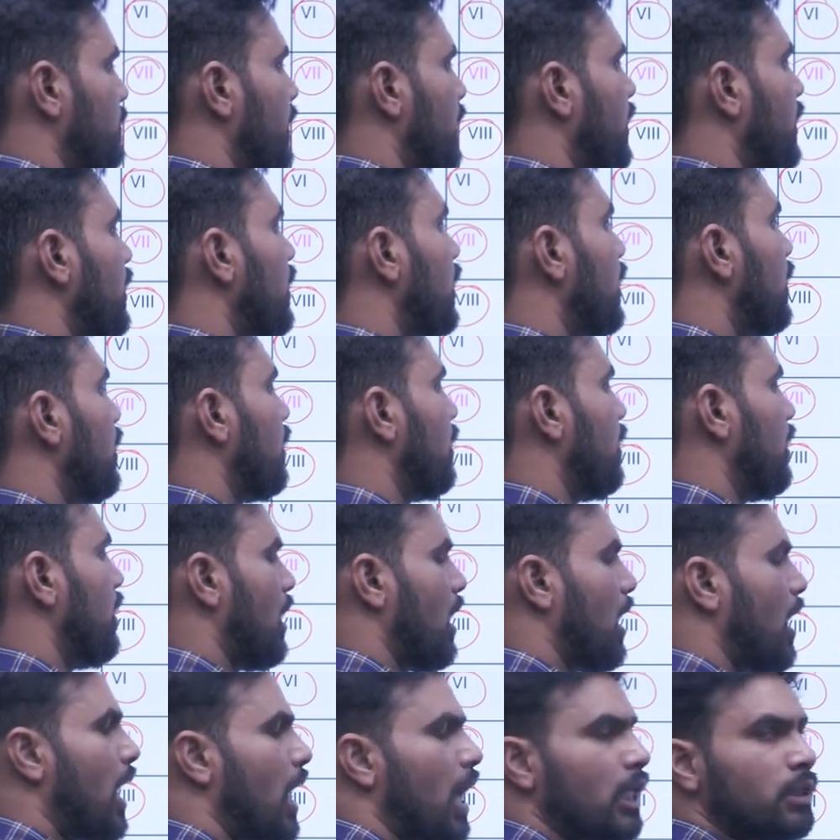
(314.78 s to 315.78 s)
been
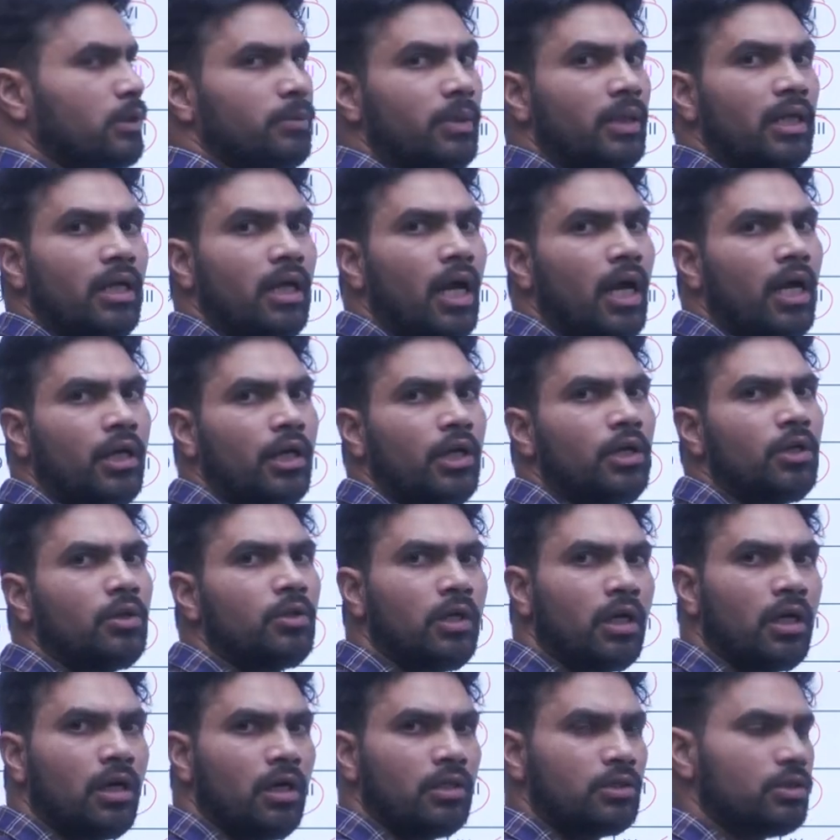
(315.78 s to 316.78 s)
added to
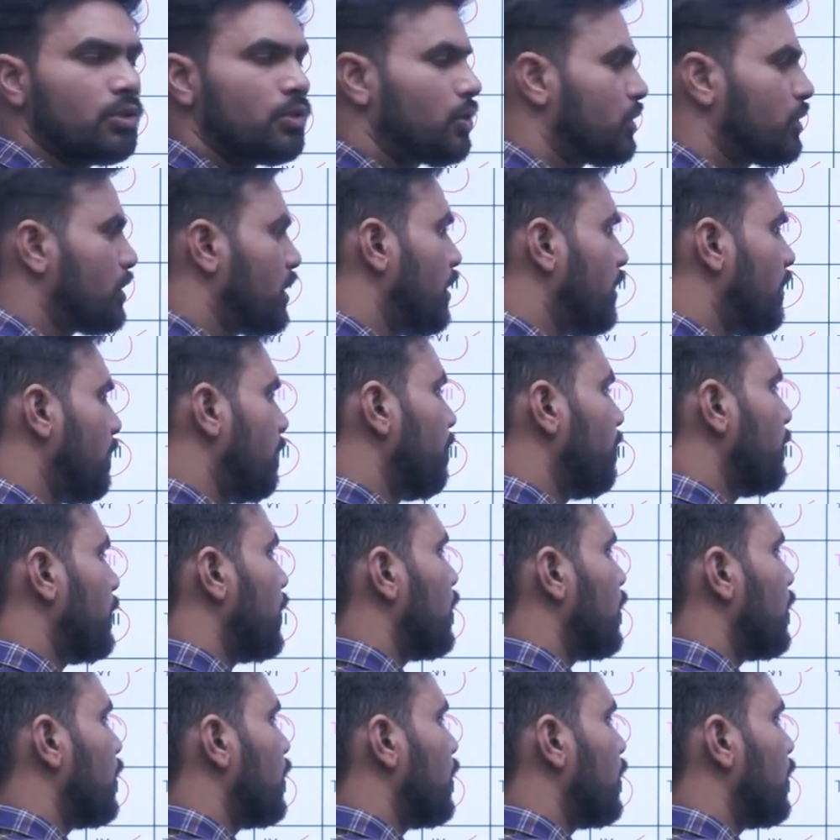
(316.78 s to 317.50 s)
the Constitution